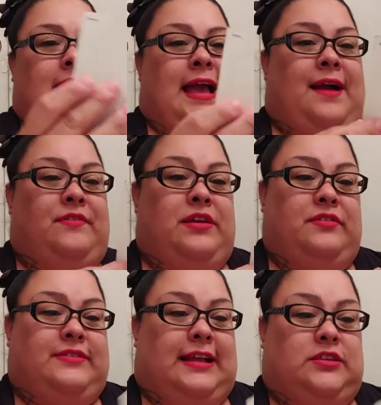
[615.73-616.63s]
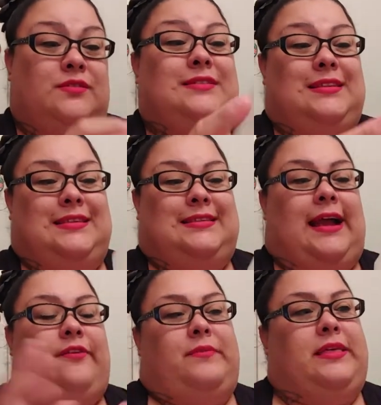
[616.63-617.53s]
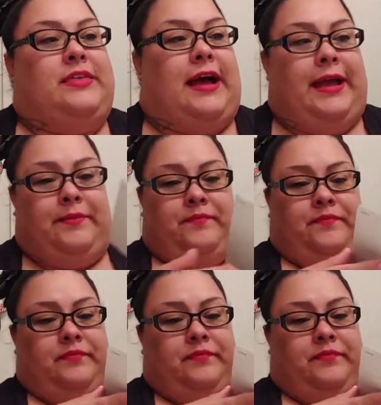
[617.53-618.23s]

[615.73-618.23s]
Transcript: I have another tattoo. It's in the side of my thigh.